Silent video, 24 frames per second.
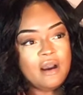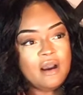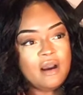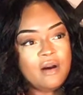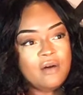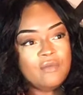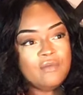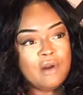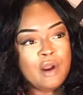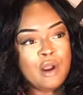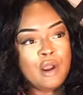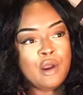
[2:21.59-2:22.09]

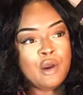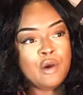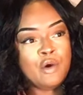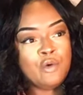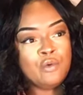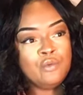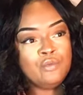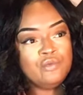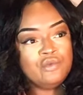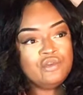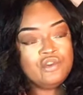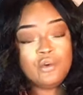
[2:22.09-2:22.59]

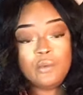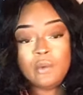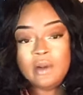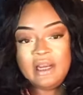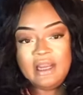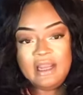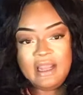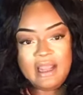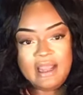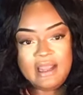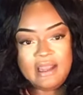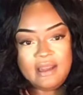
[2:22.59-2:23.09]
around
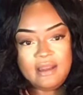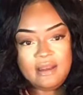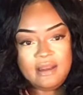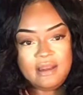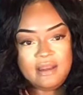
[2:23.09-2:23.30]
28.